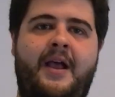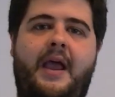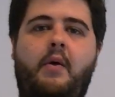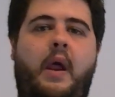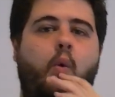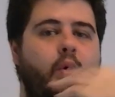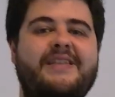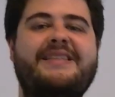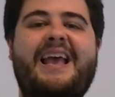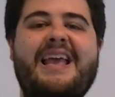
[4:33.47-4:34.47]
and we
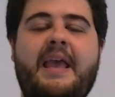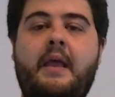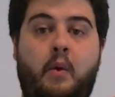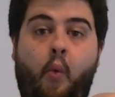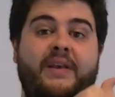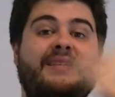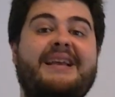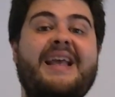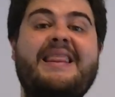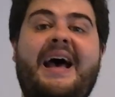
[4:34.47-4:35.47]

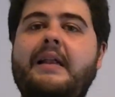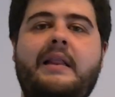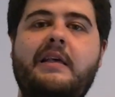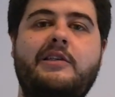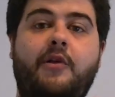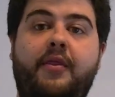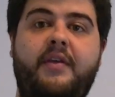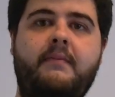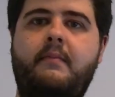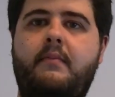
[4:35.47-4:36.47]
say that like it's
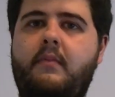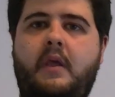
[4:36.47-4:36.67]
something